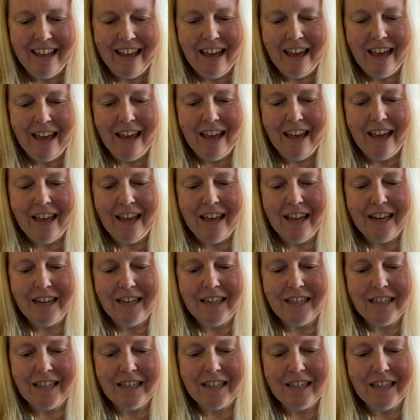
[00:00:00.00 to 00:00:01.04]

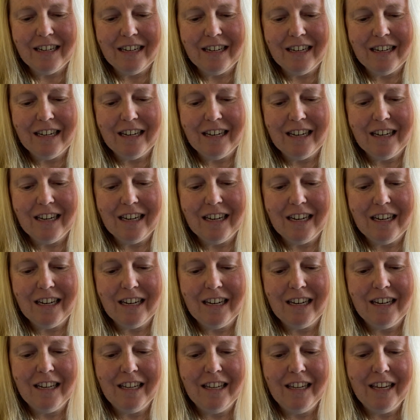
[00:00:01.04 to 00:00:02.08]
And
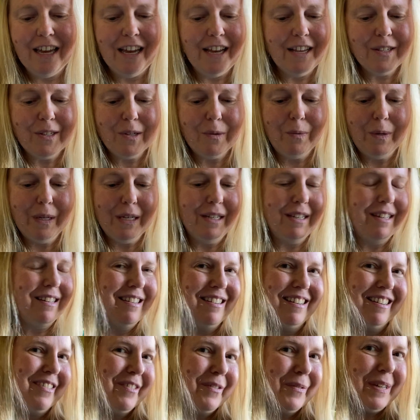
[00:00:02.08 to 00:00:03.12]
yeah, so
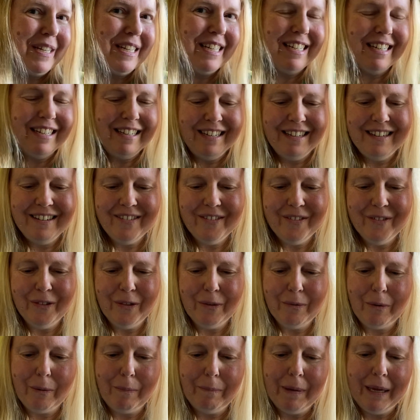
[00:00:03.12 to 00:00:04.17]
we did all the
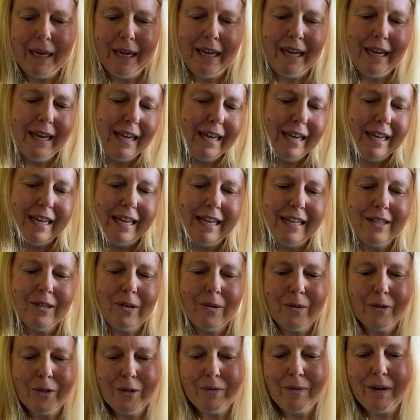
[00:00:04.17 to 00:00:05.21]
repairs,
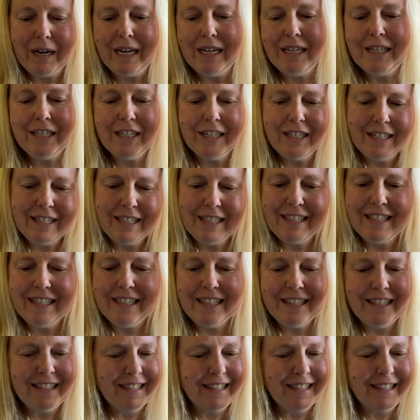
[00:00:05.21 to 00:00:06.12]
alterations,